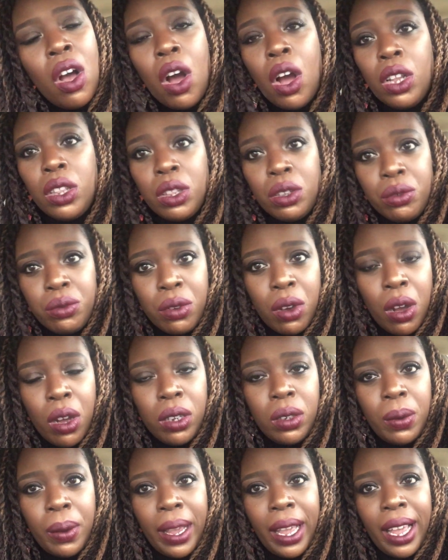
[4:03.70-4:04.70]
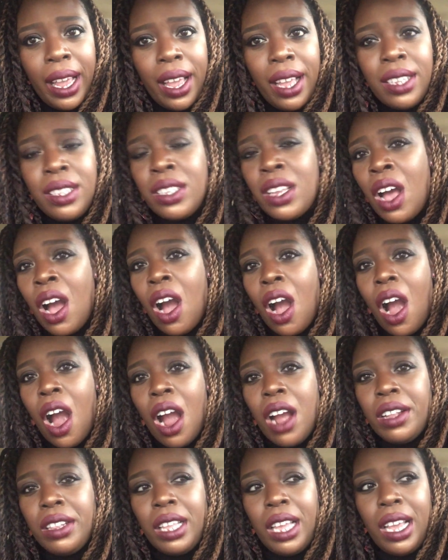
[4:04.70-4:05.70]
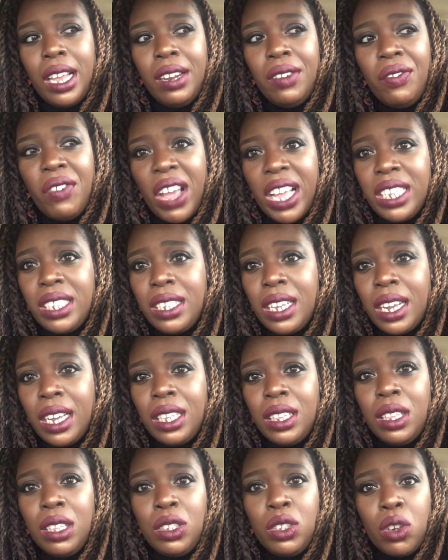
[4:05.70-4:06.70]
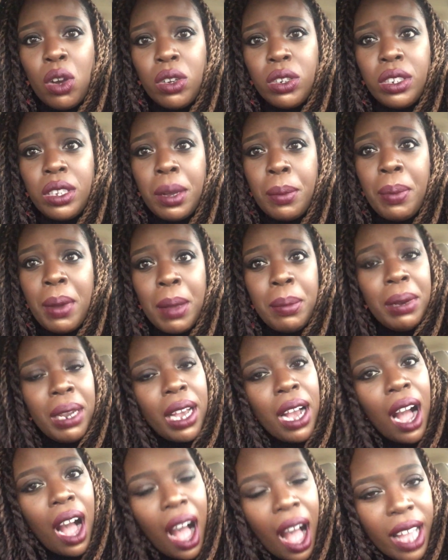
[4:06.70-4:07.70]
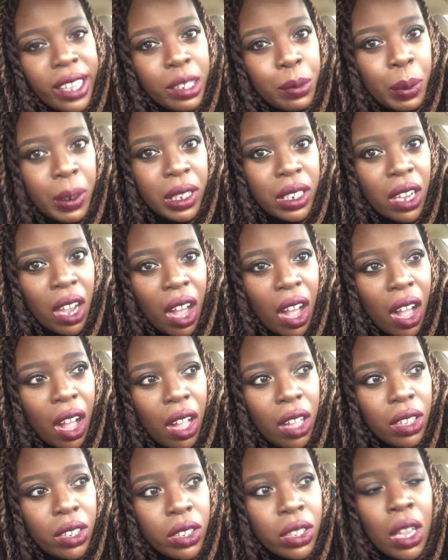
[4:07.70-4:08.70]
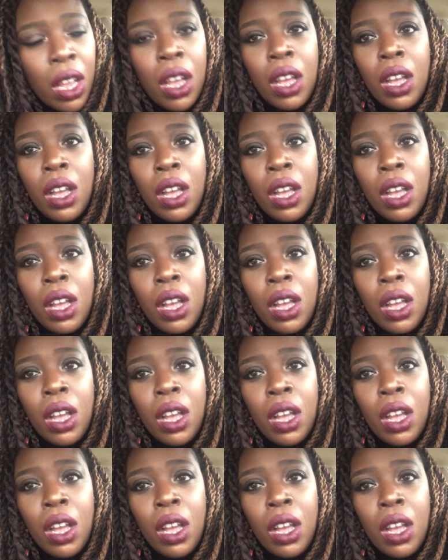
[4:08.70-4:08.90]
on the roadways? Are they investing in the Georgetown Public Hospitals?